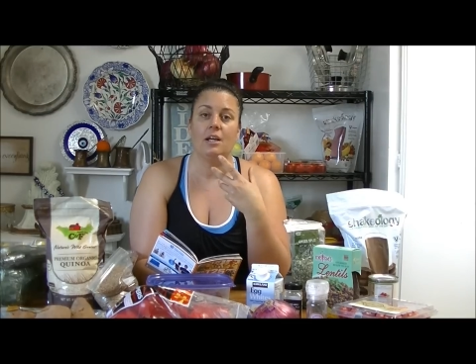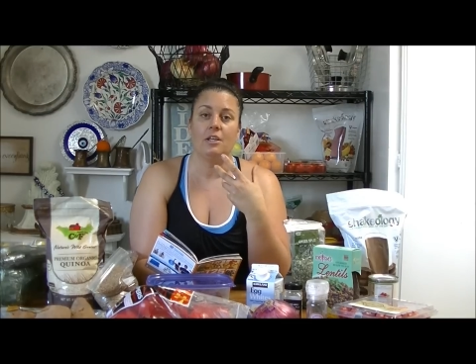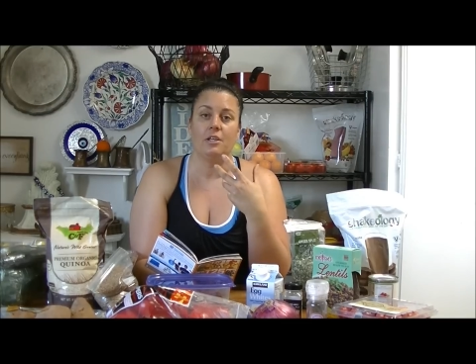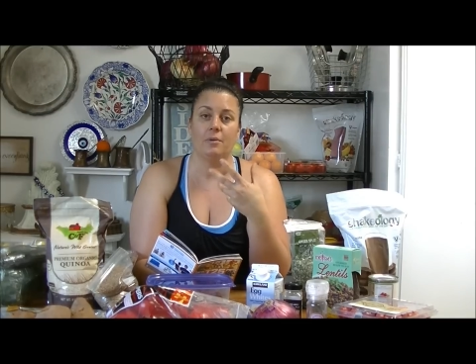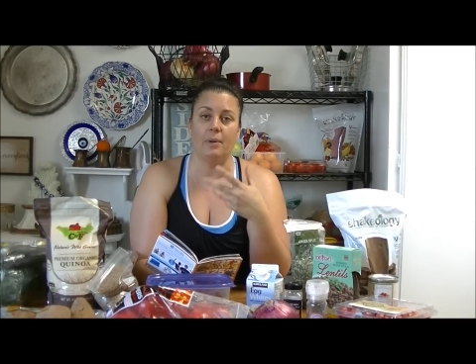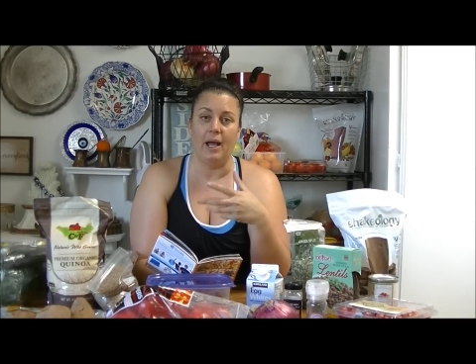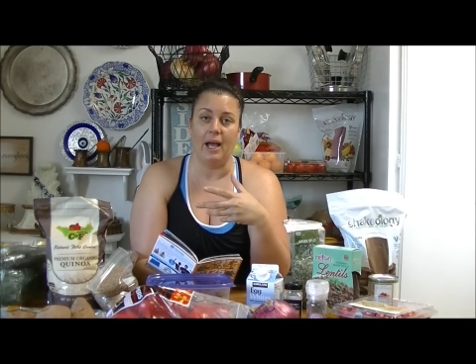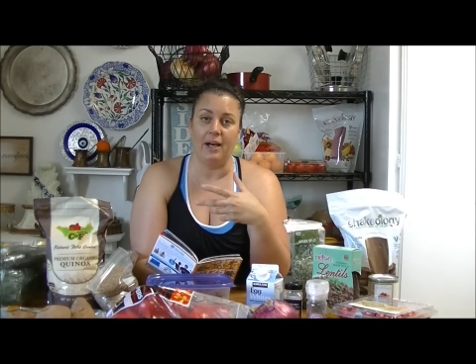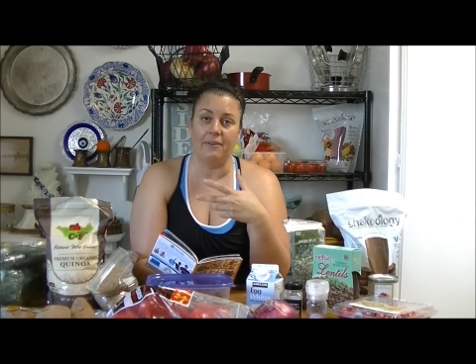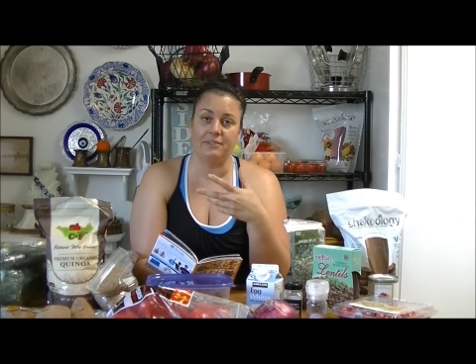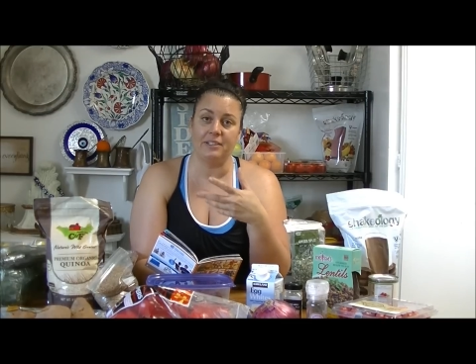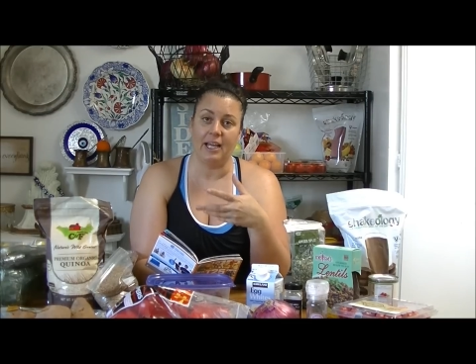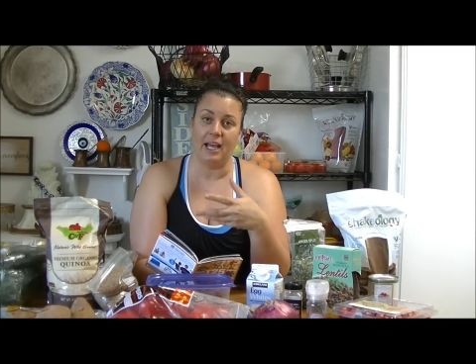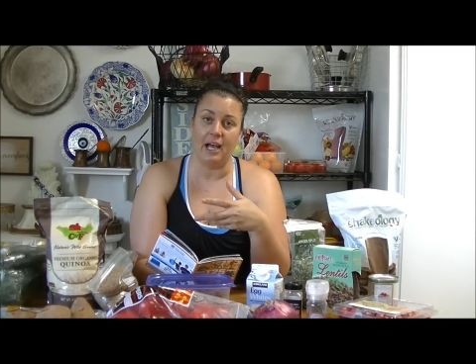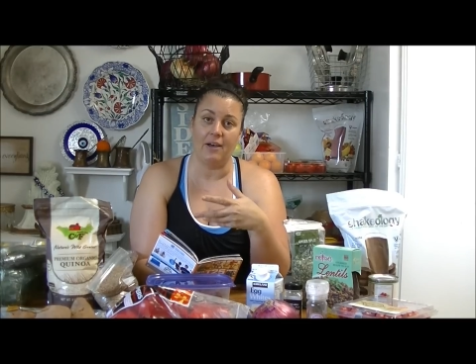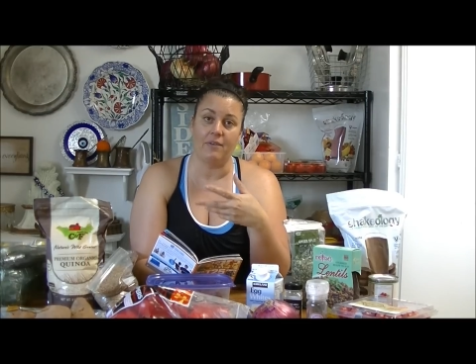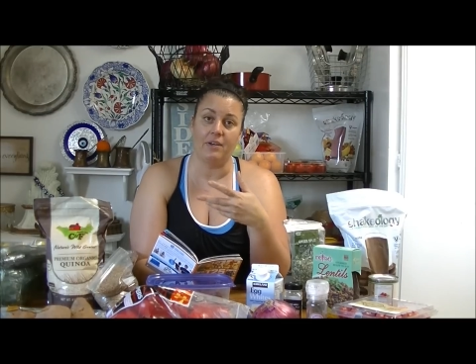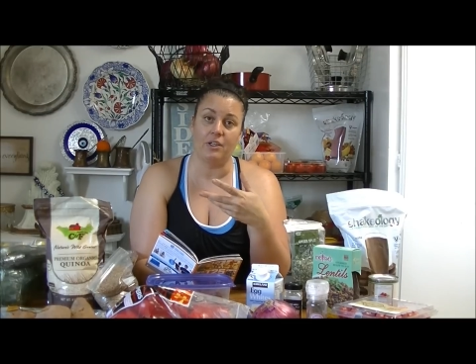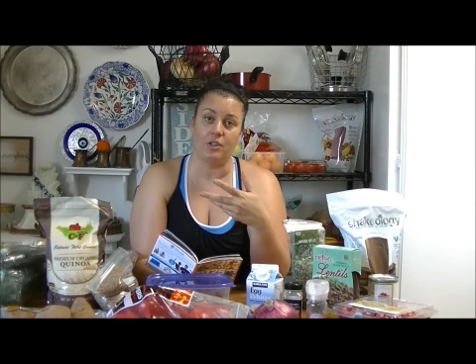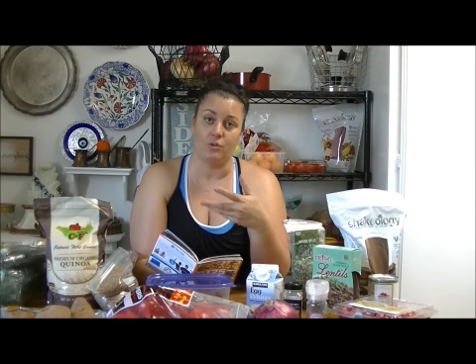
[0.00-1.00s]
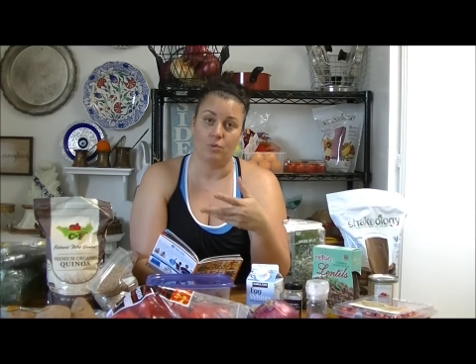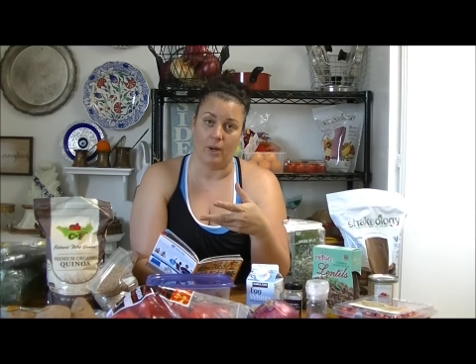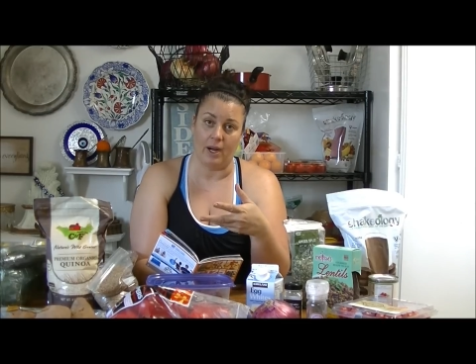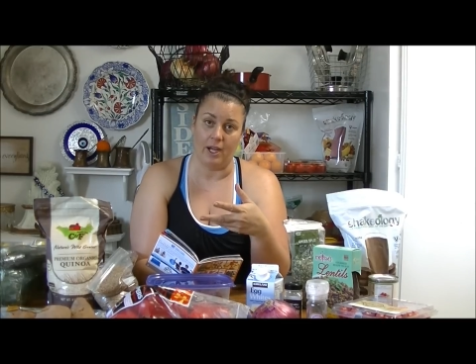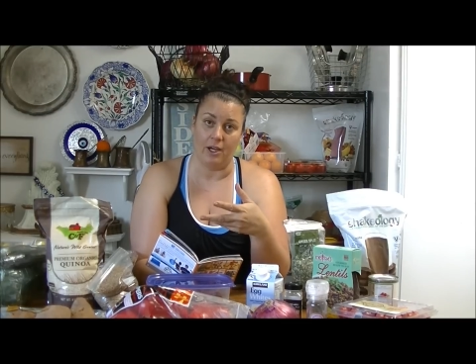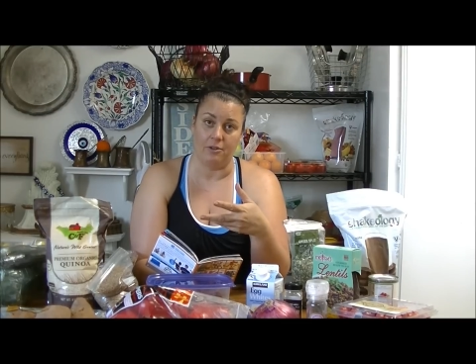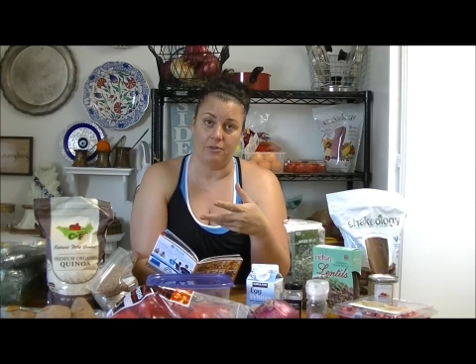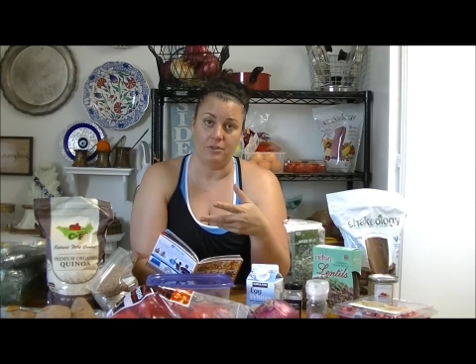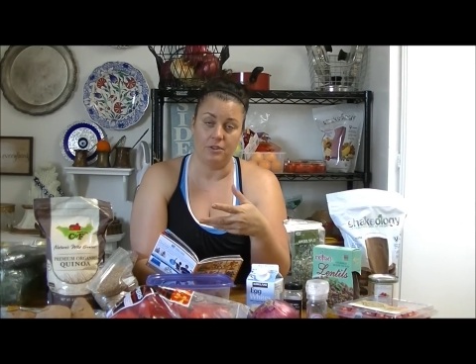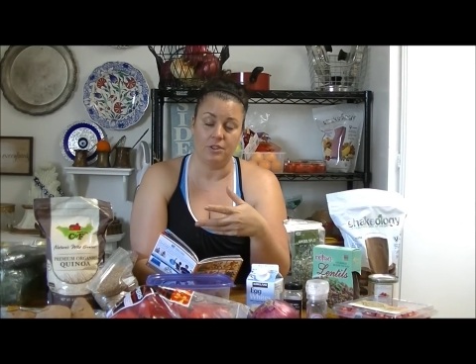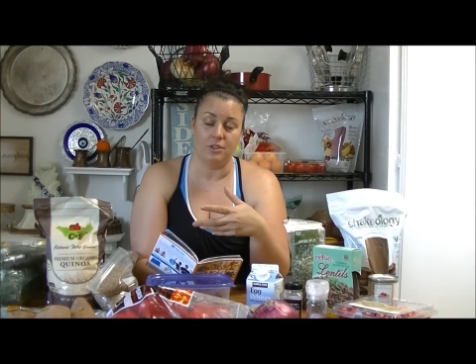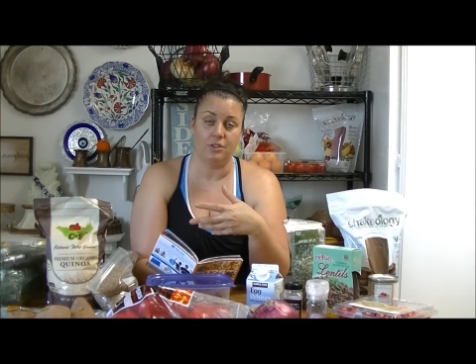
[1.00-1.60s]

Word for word: you have to have it ground.